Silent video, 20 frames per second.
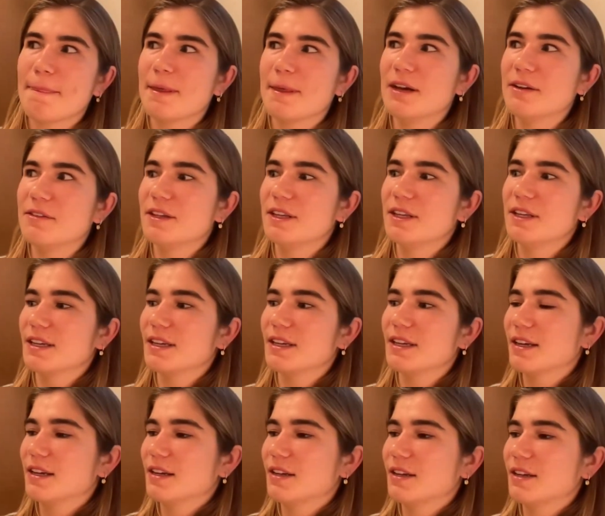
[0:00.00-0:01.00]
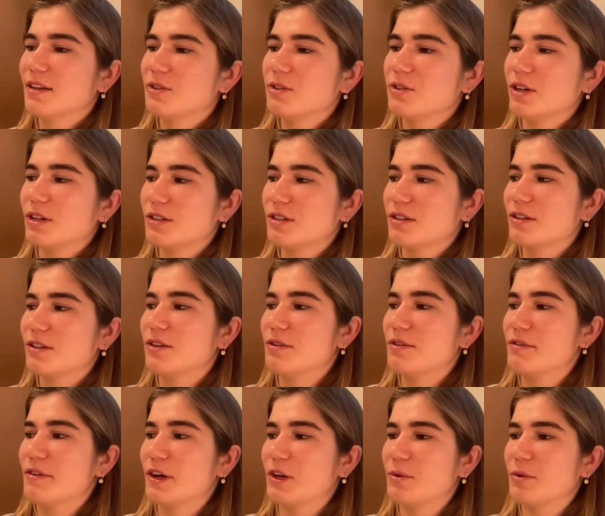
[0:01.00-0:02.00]
I feel like drug
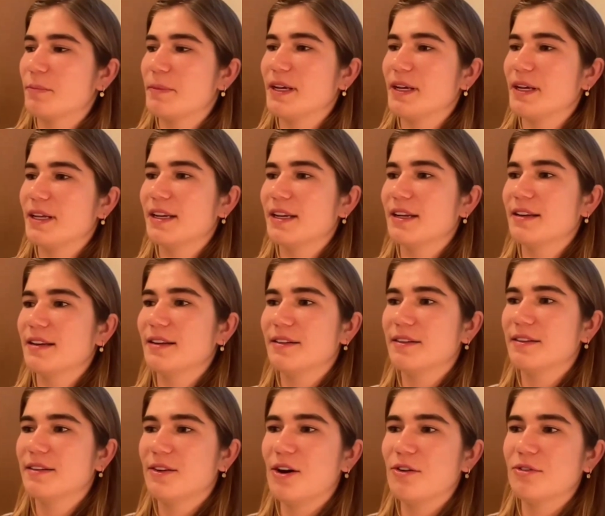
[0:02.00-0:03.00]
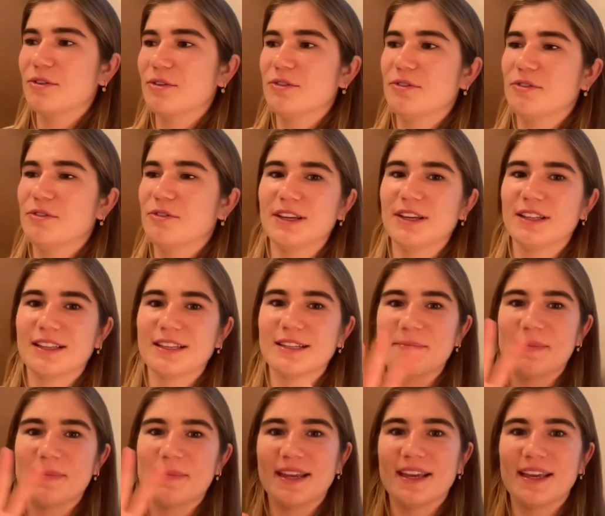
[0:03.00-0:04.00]
development can often feel like this
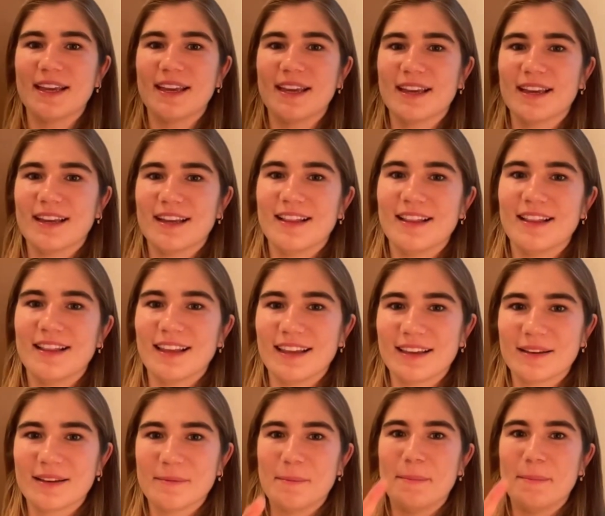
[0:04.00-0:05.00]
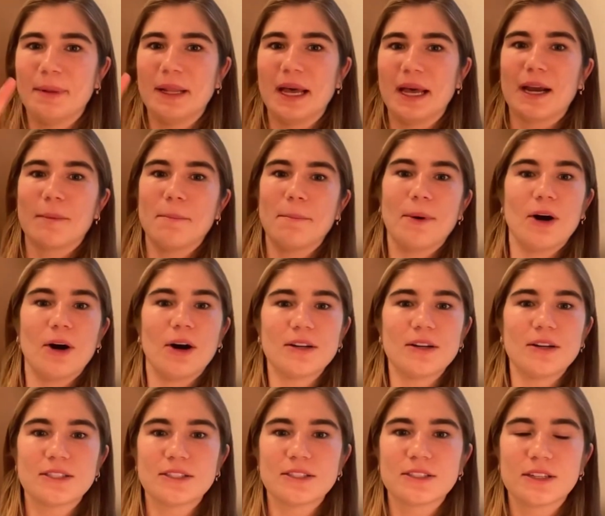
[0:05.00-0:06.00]
big, like, black
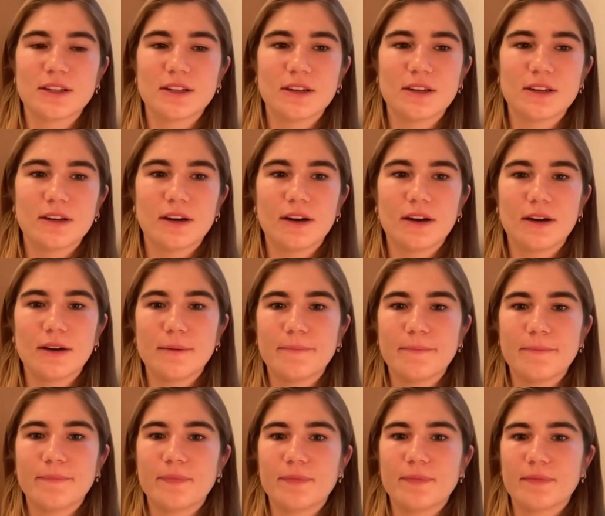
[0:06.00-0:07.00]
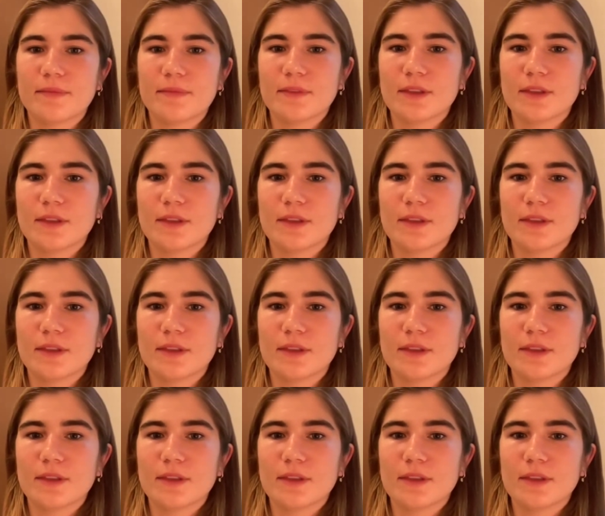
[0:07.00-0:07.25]
box um,